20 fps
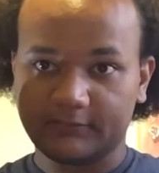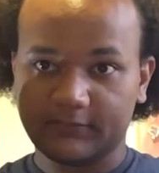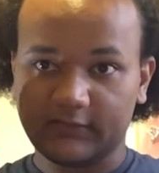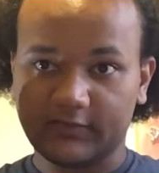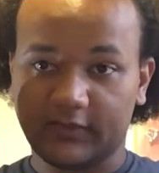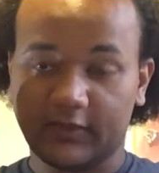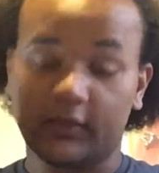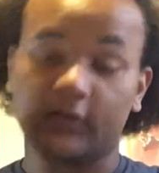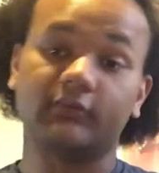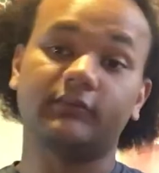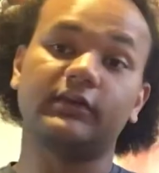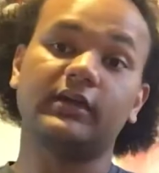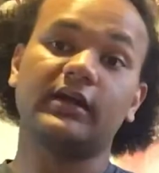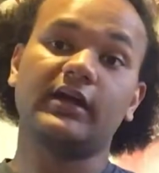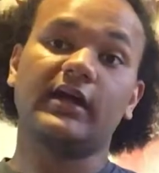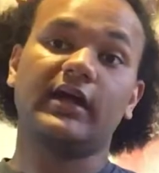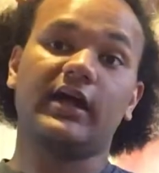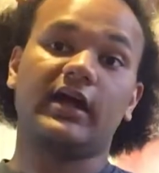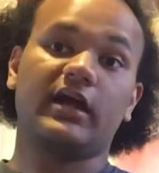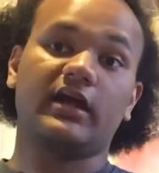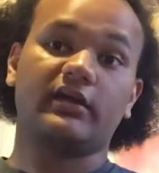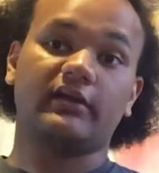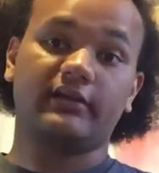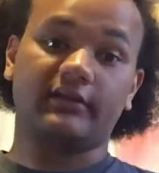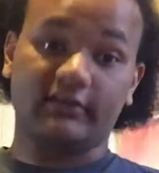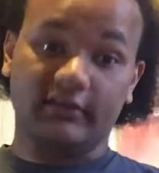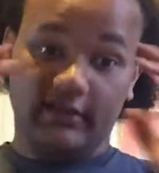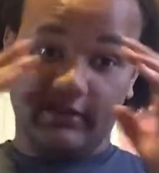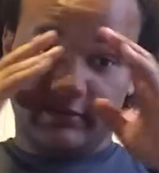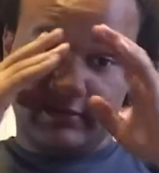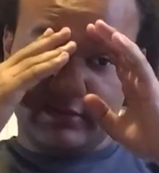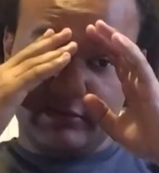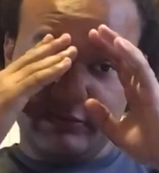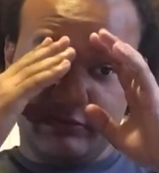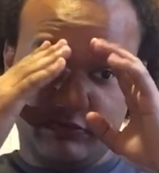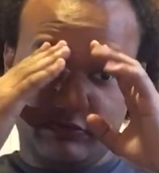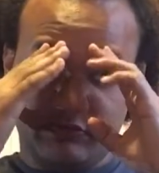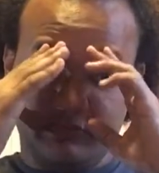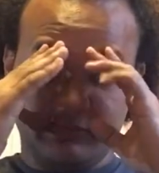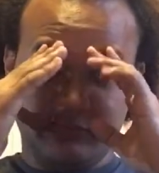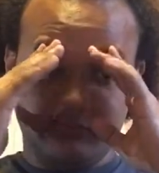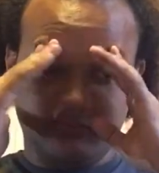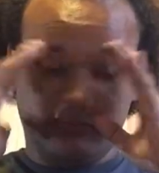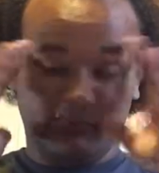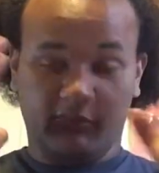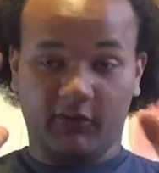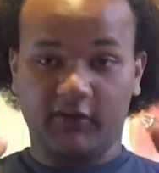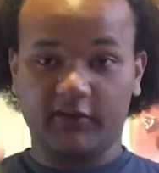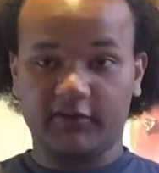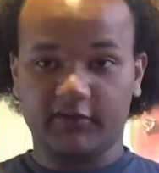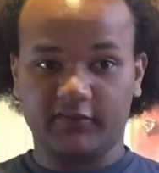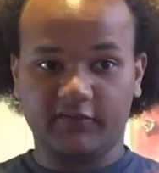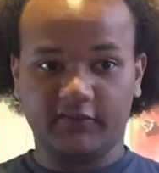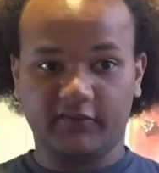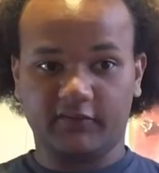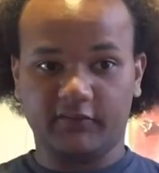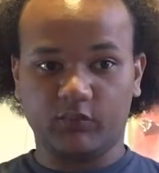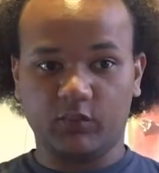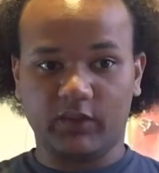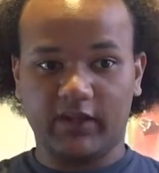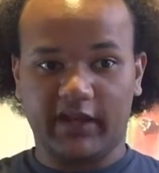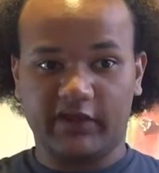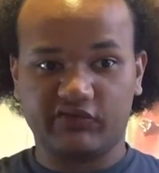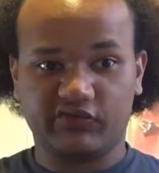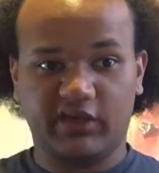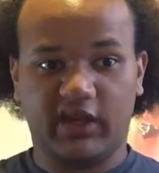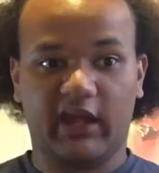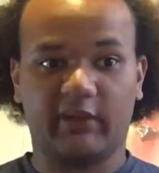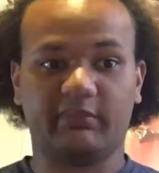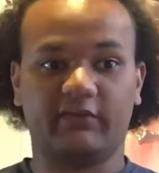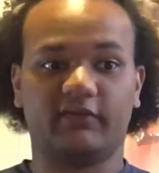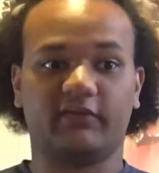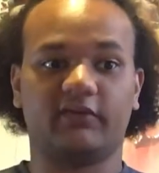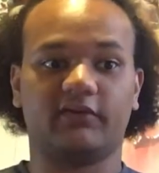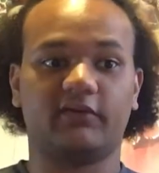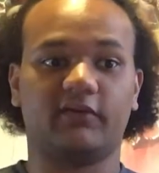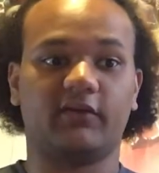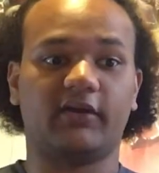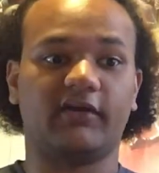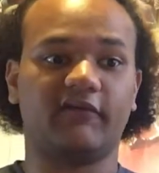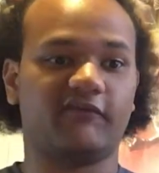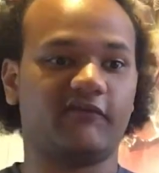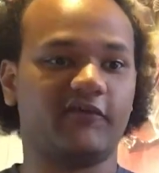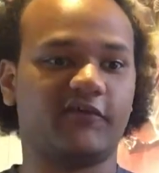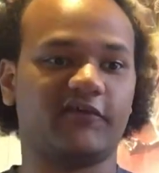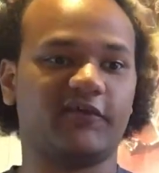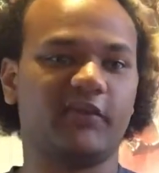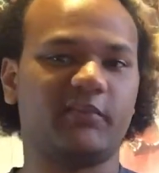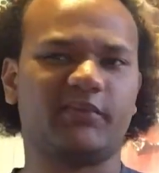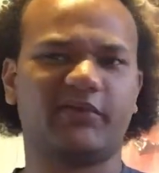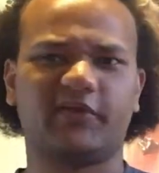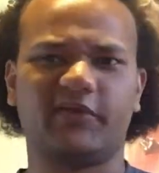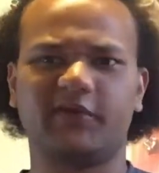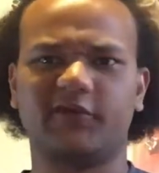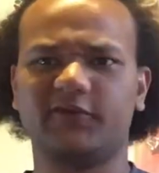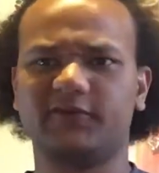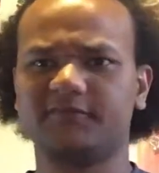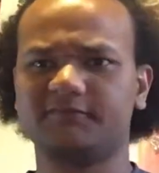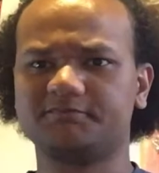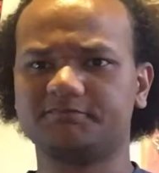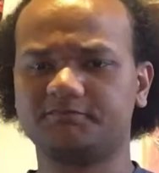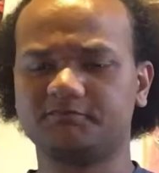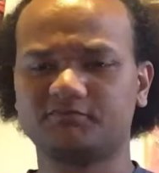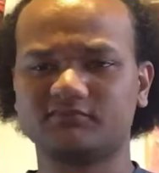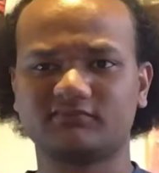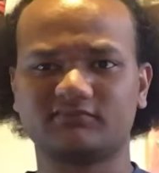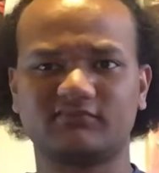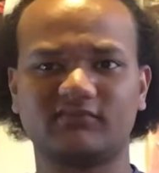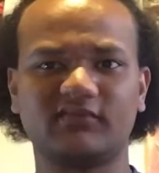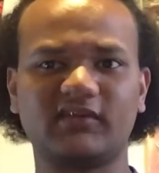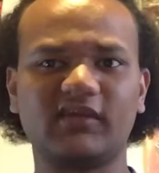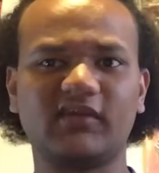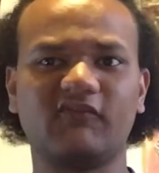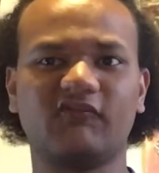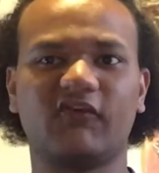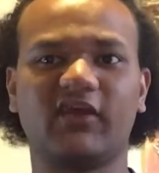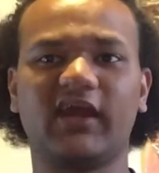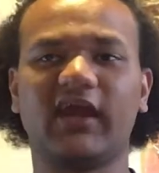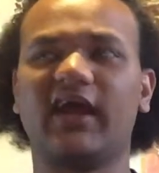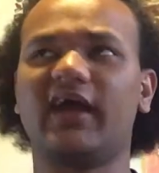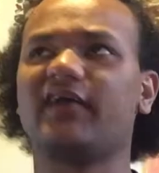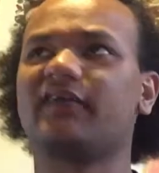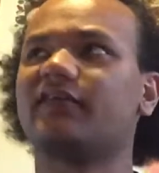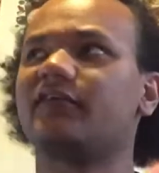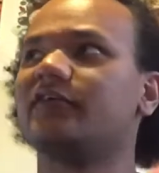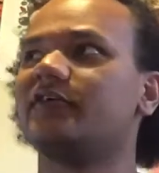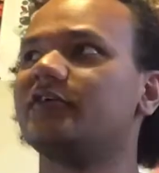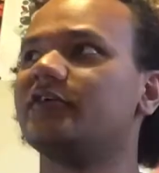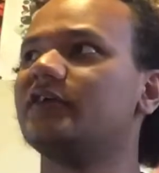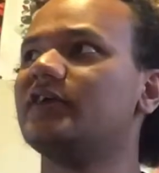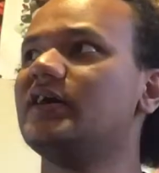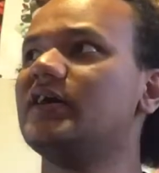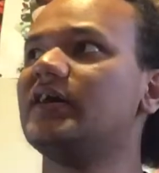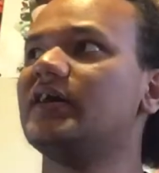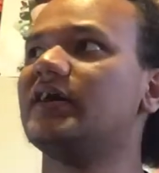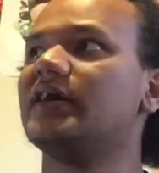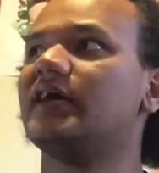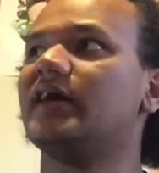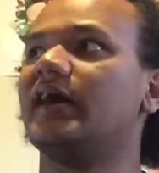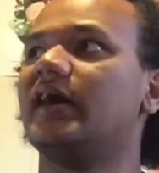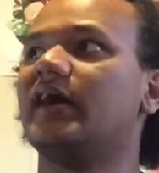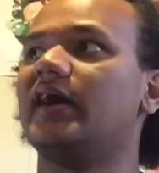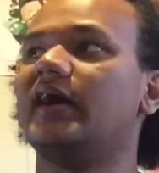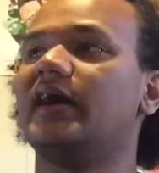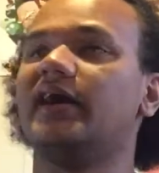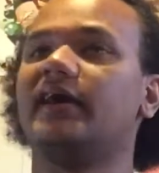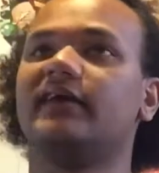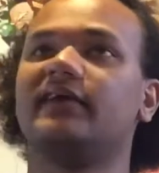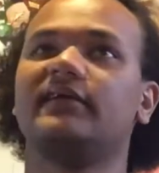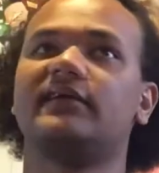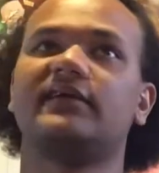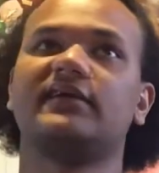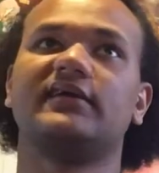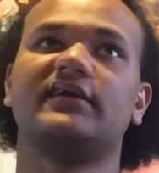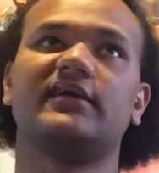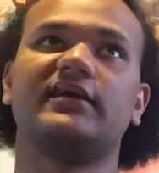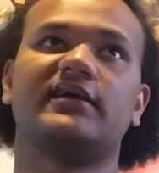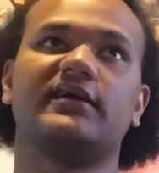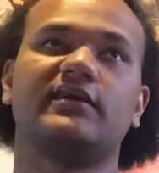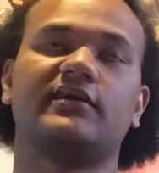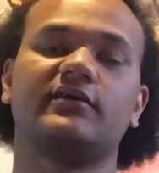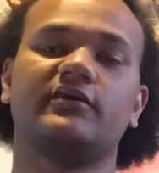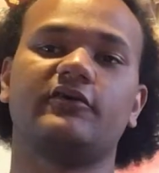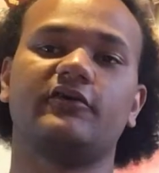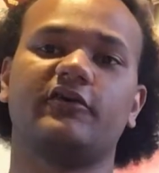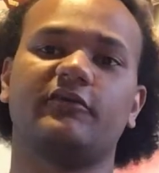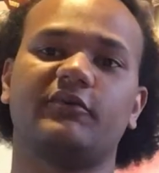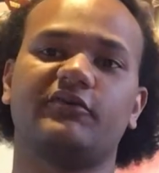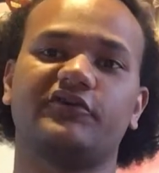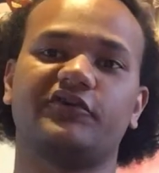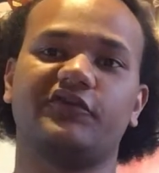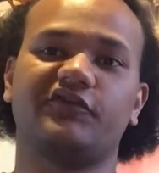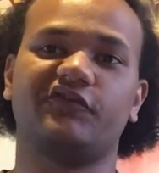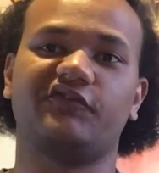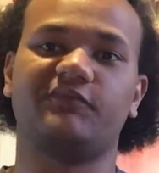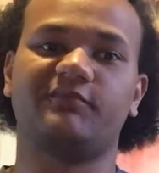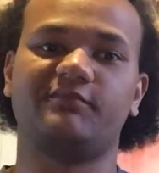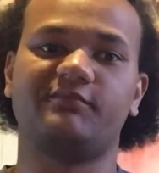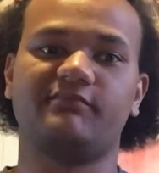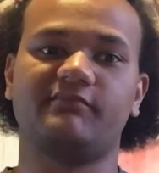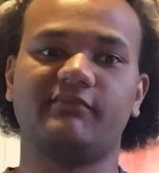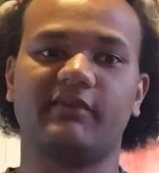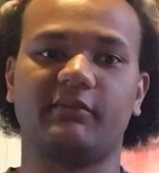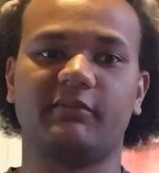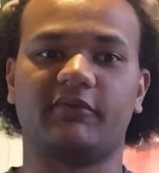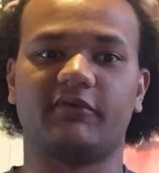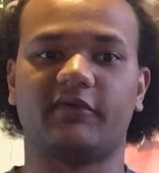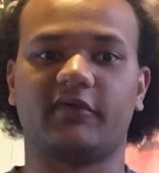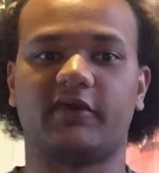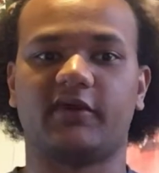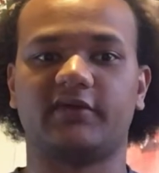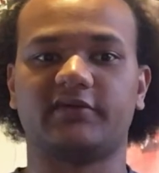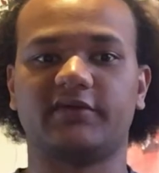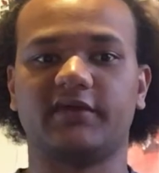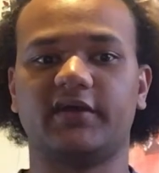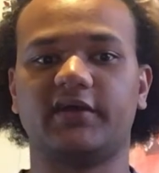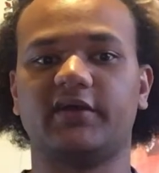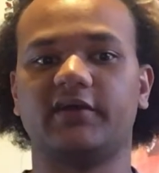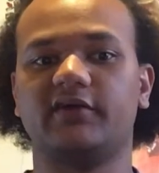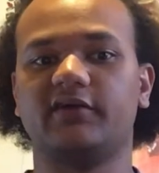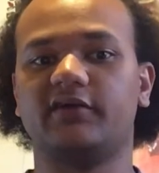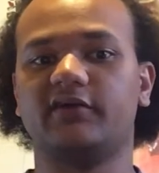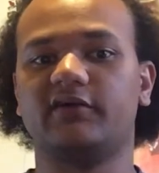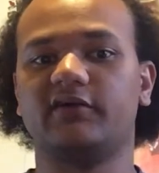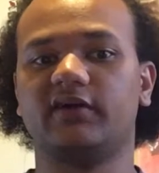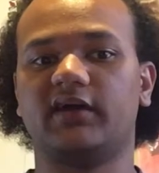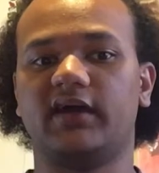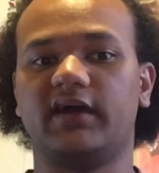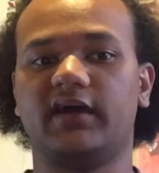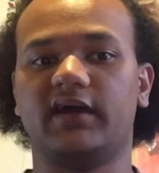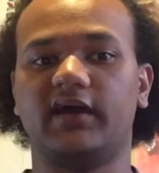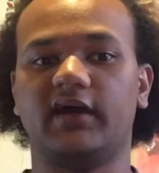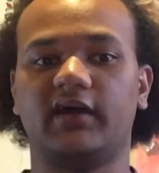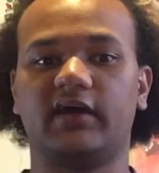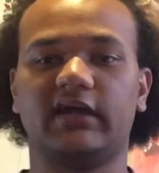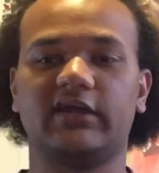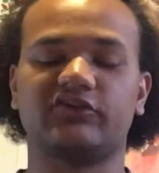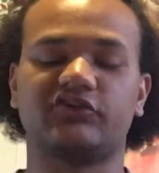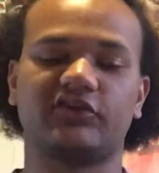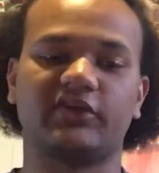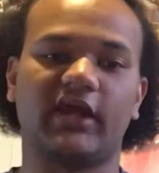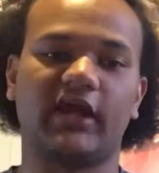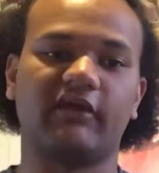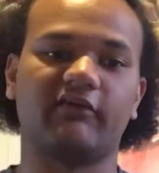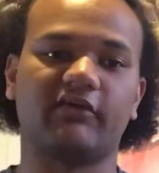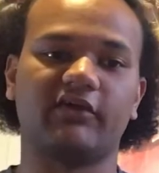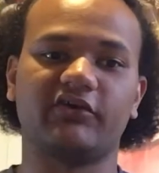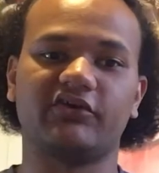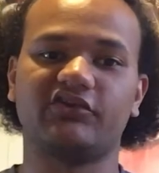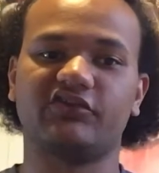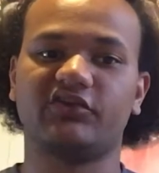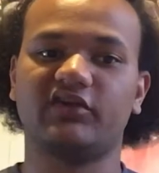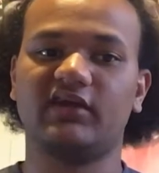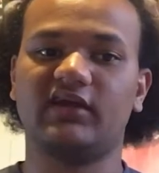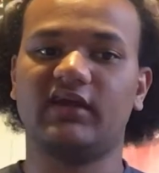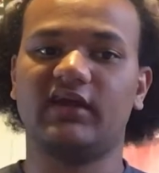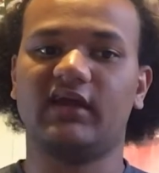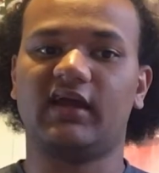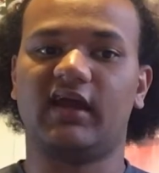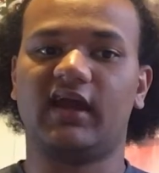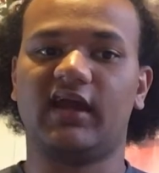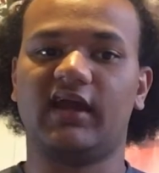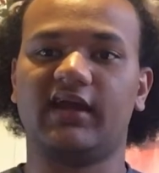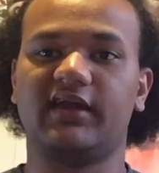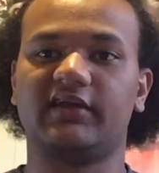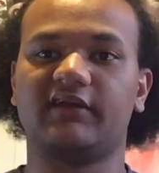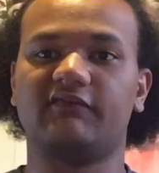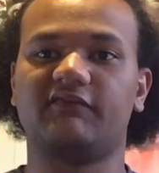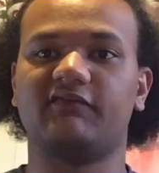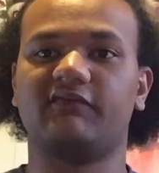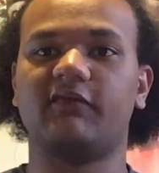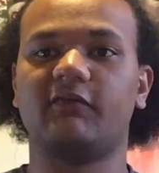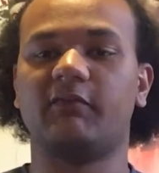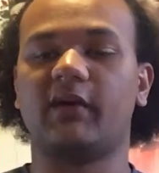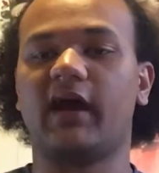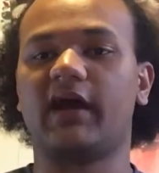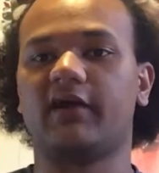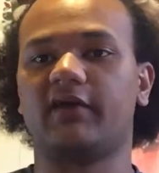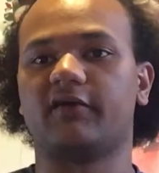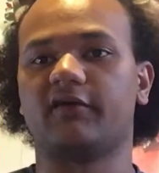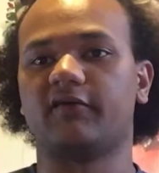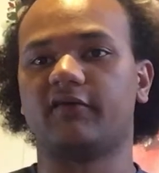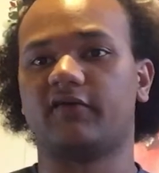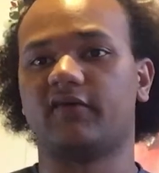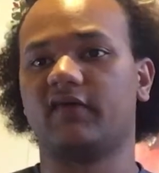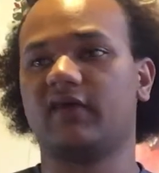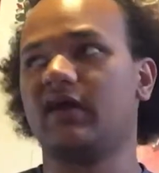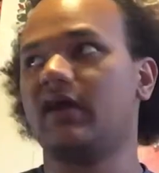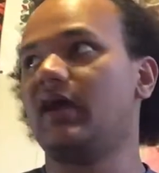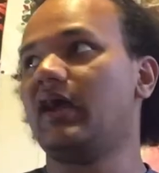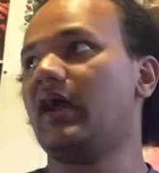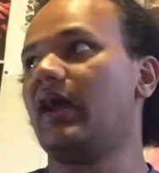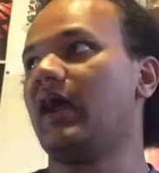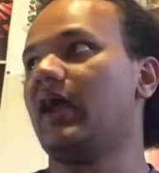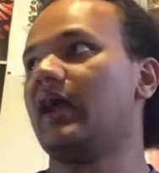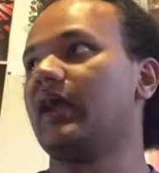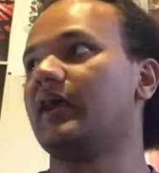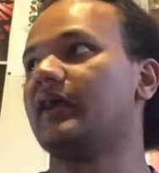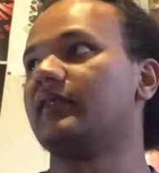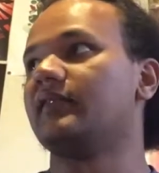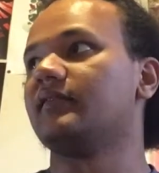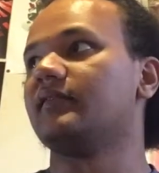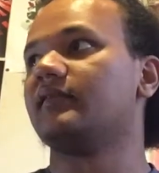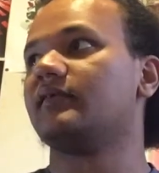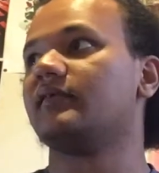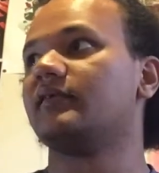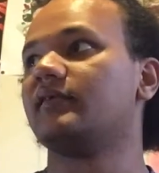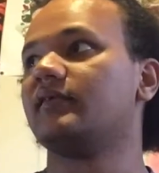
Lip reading: So let's get into spoilers and what actually happens in the story. First episode, Frank Castle, he kills a bunch of members of the cartel, Kitchen Irish, and a few bikers. And